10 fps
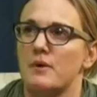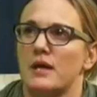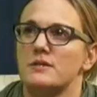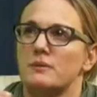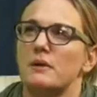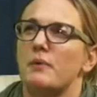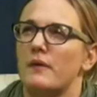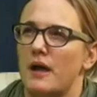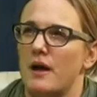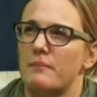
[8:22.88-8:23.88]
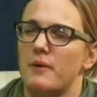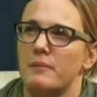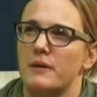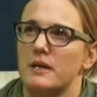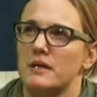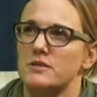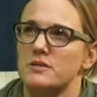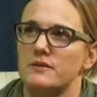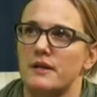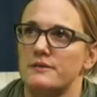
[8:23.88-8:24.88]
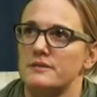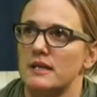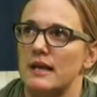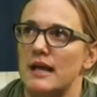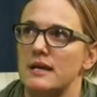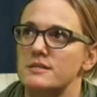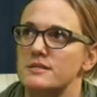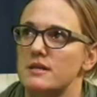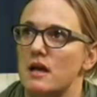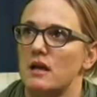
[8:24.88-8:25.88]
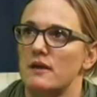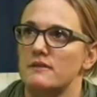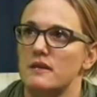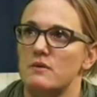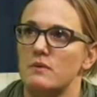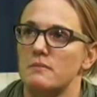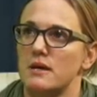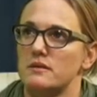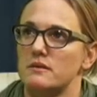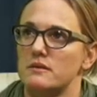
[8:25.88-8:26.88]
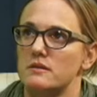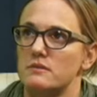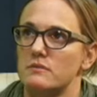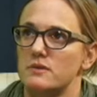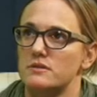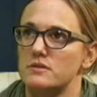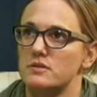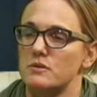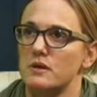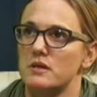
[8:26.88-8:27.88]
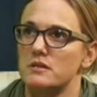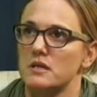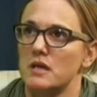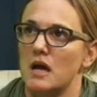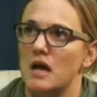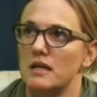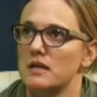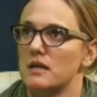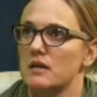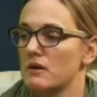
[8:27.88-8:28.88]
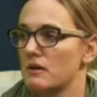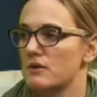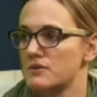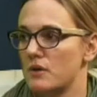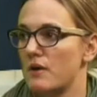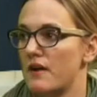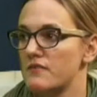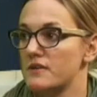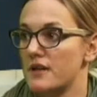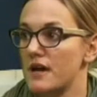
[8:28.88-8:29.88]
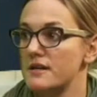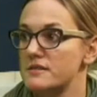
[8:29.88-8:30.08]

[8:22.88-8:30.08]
So we bought the property in 2008, and I think we met with Stuart a year or so after that.